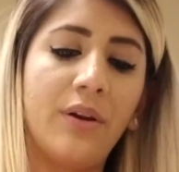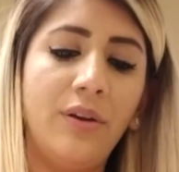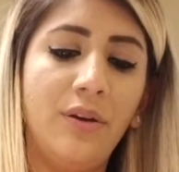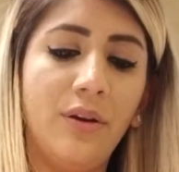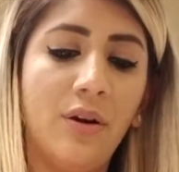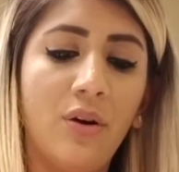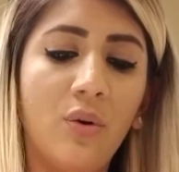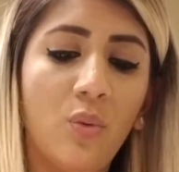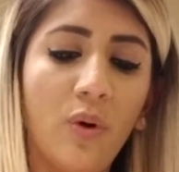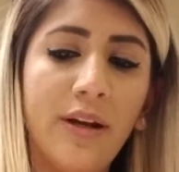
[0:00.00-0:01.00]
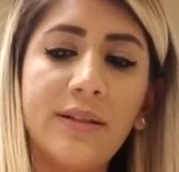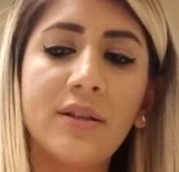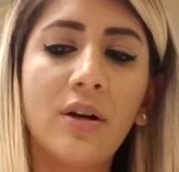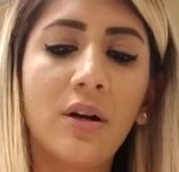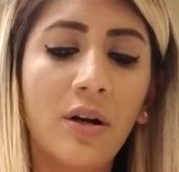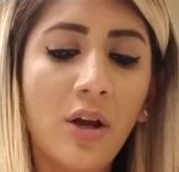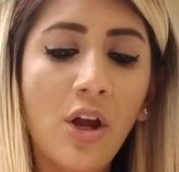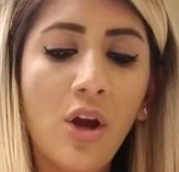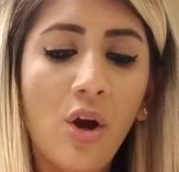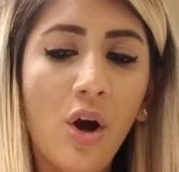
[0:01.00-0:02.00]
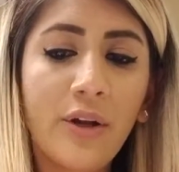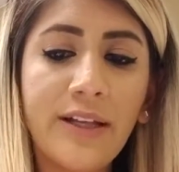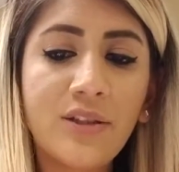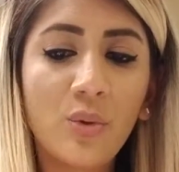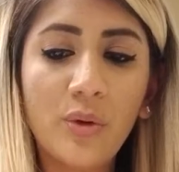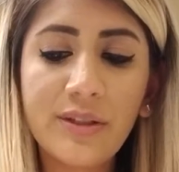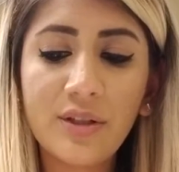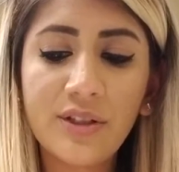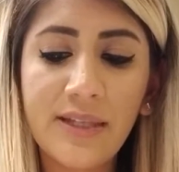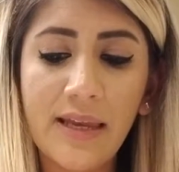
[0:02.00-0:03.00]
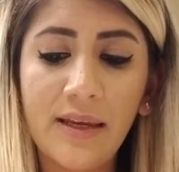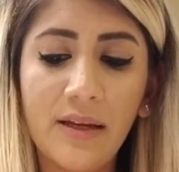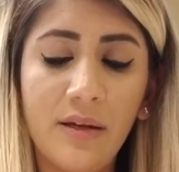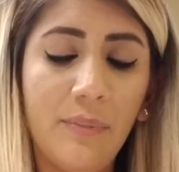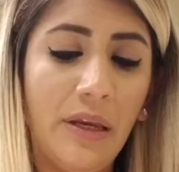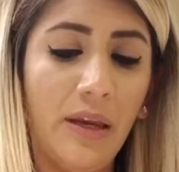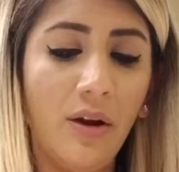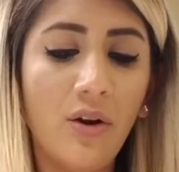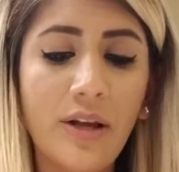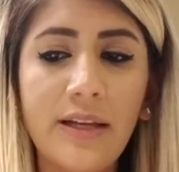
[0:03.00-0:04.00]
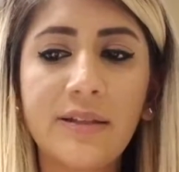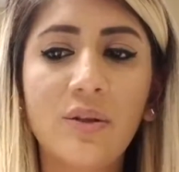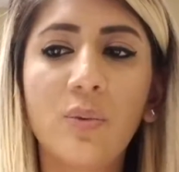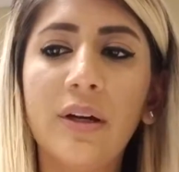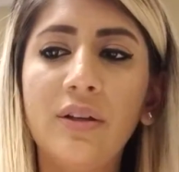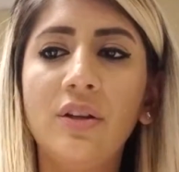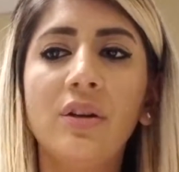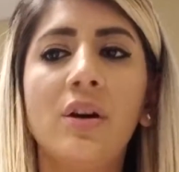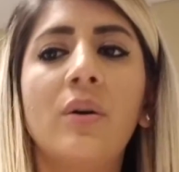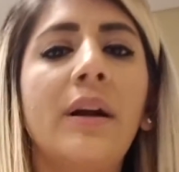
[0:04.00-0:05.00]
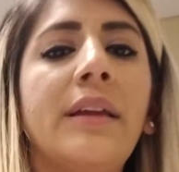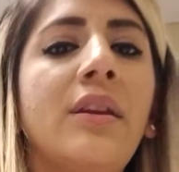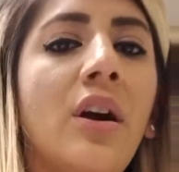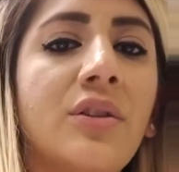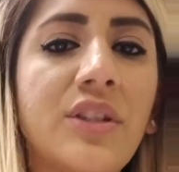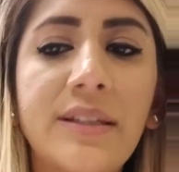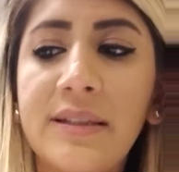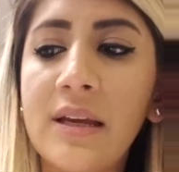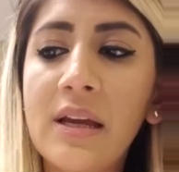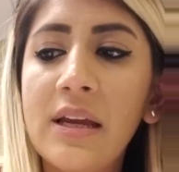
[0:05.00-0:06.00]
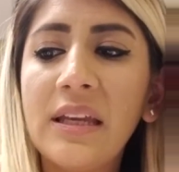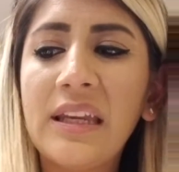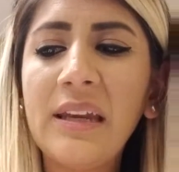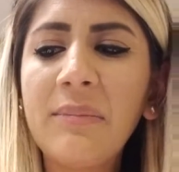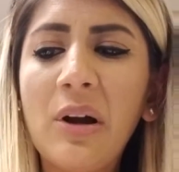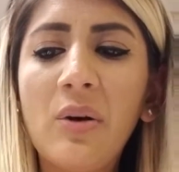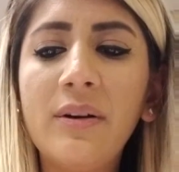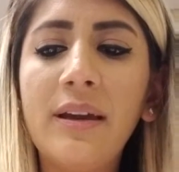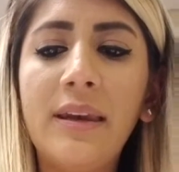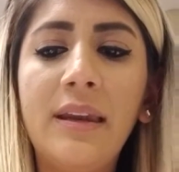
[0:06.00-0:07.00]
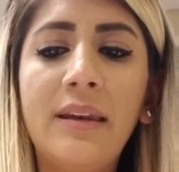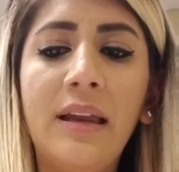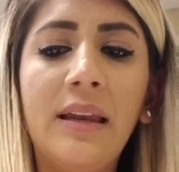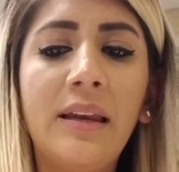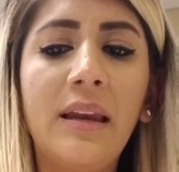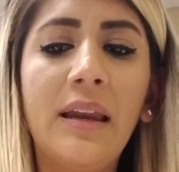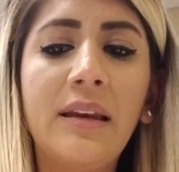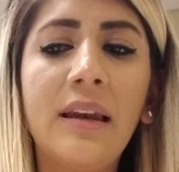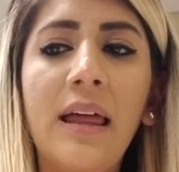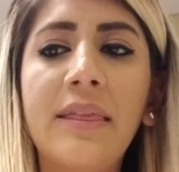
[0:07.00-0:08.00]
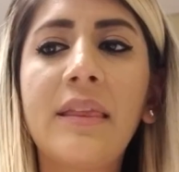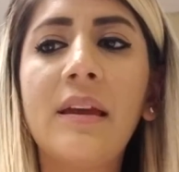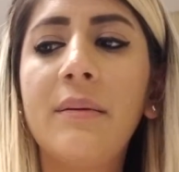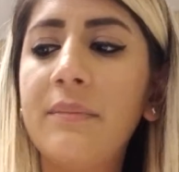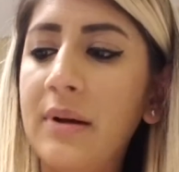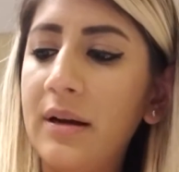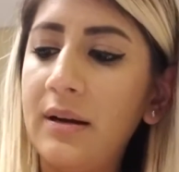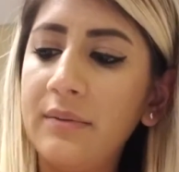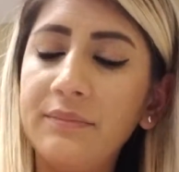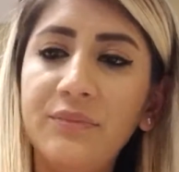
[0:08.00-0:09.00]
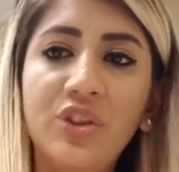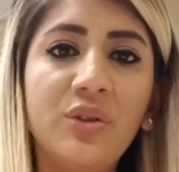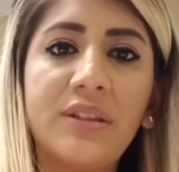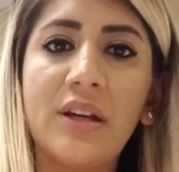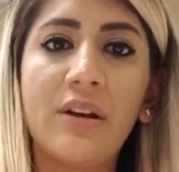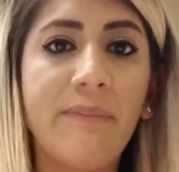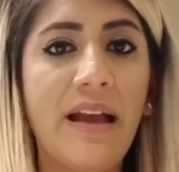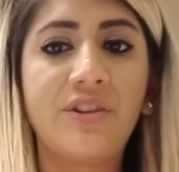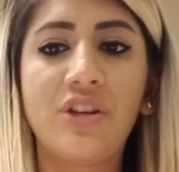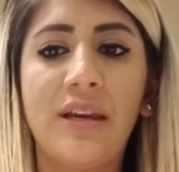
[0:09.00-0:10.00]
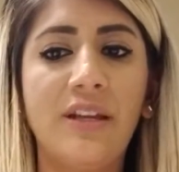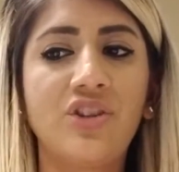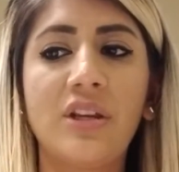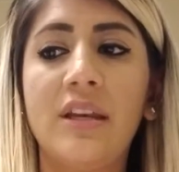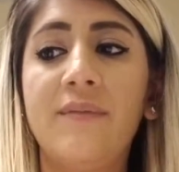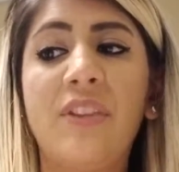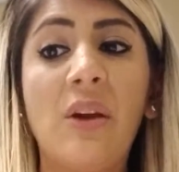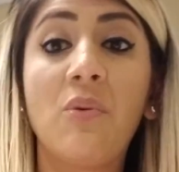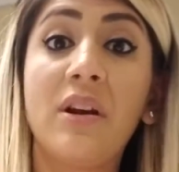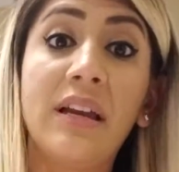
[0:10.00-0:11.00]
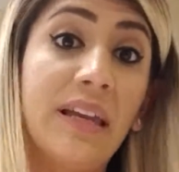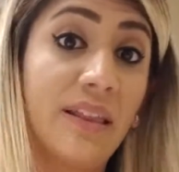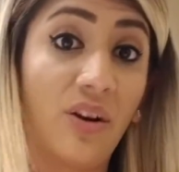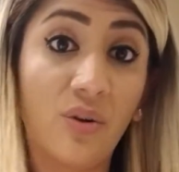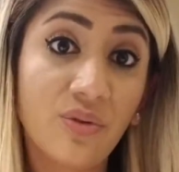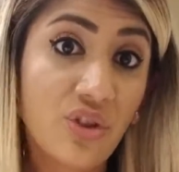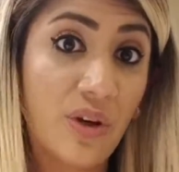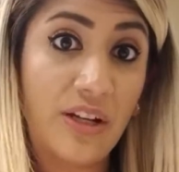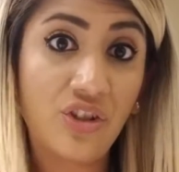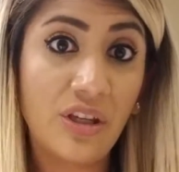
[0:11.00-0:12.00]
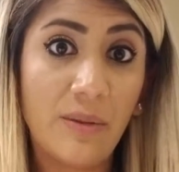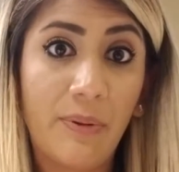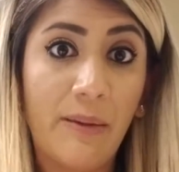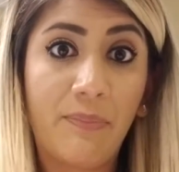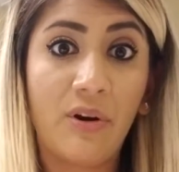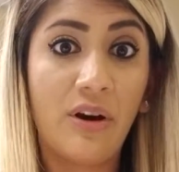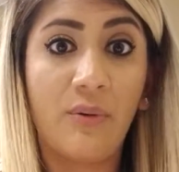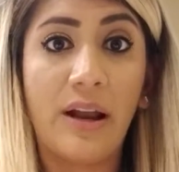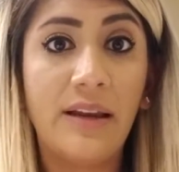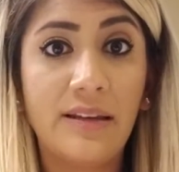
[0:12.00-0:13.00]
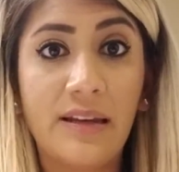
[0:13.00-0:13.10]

you know, what is our... Okay, so what's our setting going to be? Okay, so what, you know, and y'all just keep going and let them use their imagination. If they want to get their own scratch sheet of paper and write it